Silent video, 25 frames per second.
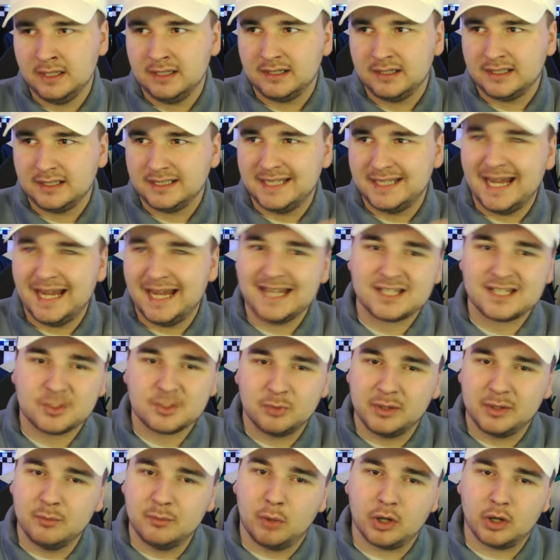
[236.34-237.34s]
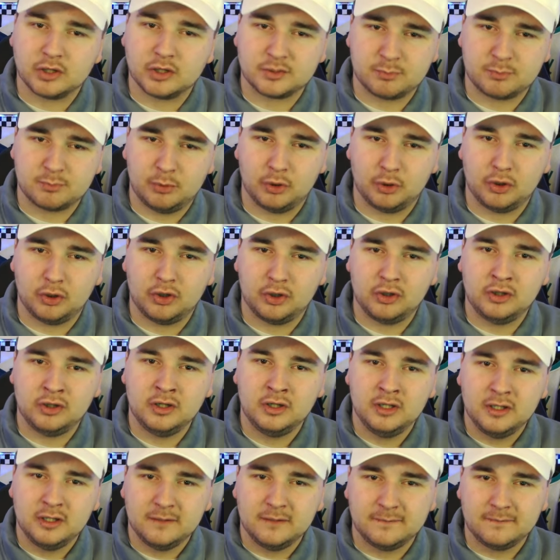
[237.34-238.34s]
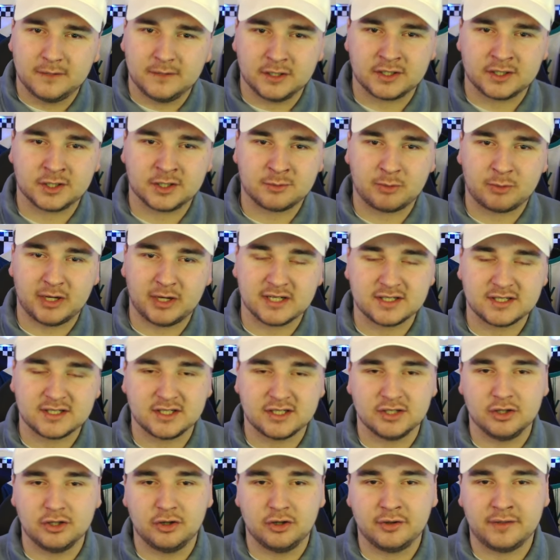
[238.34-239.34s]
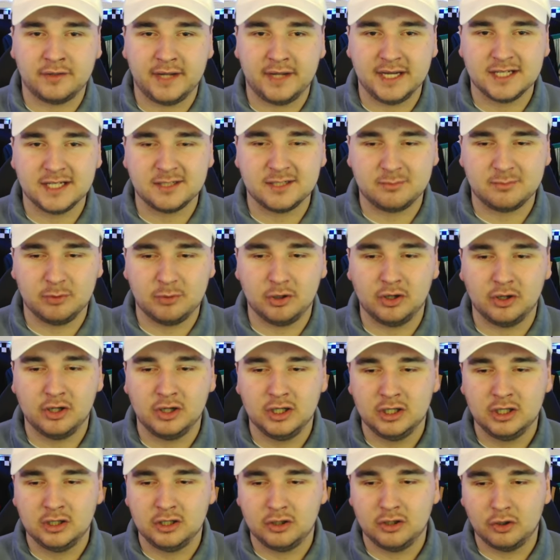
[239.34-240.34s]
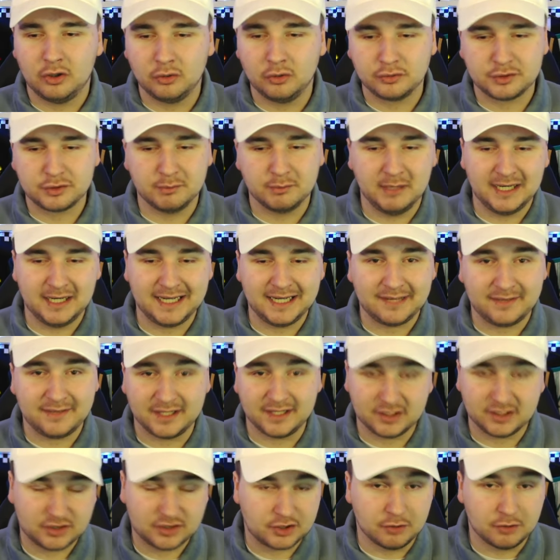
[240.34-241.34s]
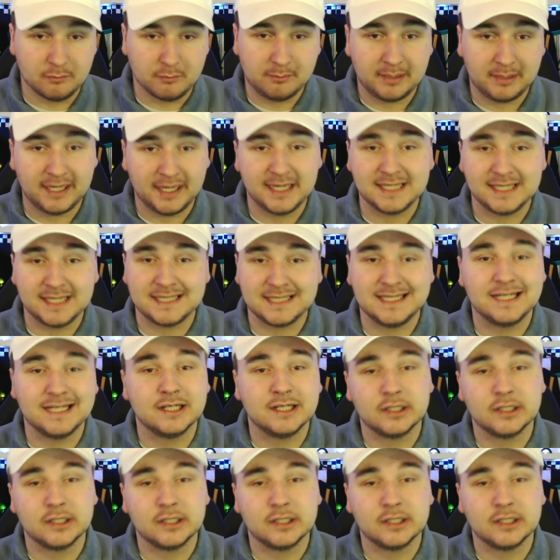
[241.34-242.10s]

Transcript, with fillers: yes, we was poor versus Preston North End, but ultimately I think some players didn't